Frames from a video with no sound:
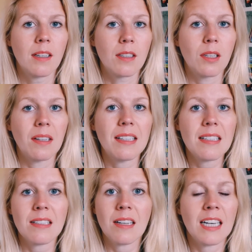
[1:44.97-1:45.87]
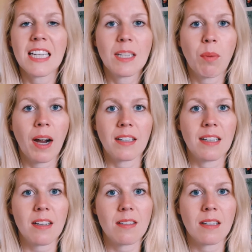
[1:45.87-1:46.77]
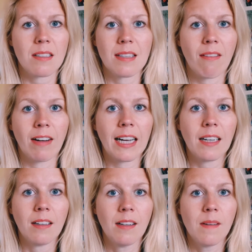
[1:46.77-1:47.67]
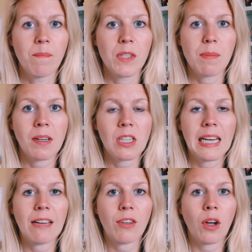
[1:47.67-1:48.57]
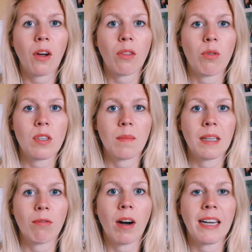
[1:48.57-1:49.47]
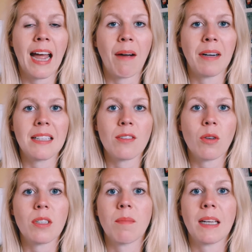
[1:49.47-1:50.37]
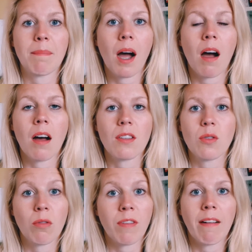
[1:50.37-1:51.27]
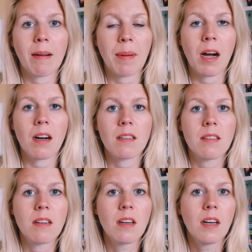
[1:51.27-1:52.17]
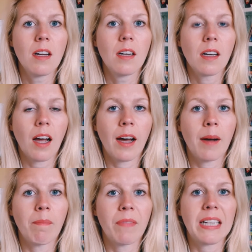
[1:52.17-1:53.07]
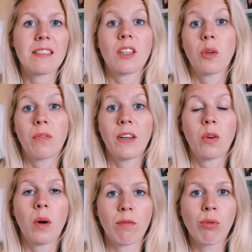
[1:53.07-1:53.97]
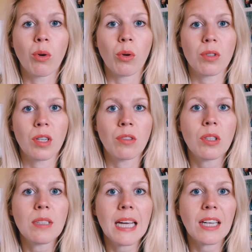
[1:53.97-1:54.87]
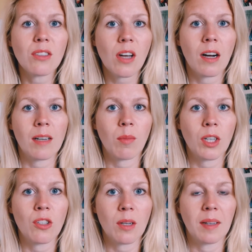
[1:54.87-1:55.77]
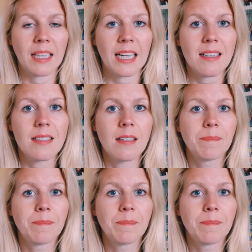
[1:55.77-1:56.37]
So this isn't an easy practice necessarily, especially if you're going through something right now and it's not something past or very past. Things can feel quite raw. So do take your time when you're doing this.